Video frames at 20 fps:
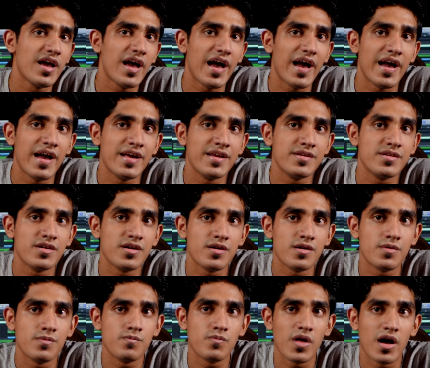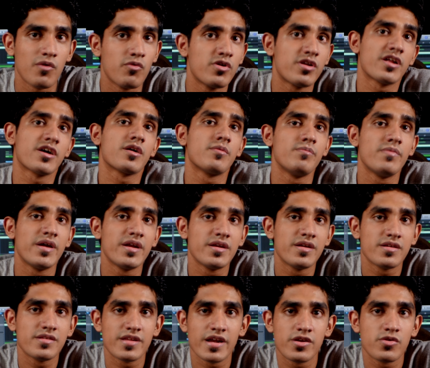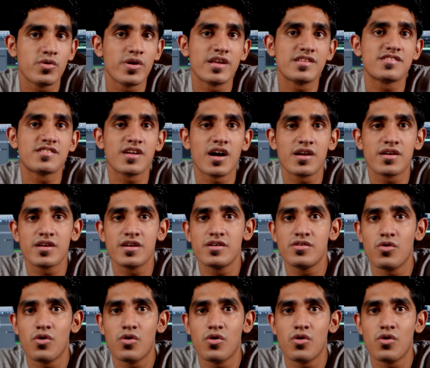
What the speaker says: and I would recommend that you get started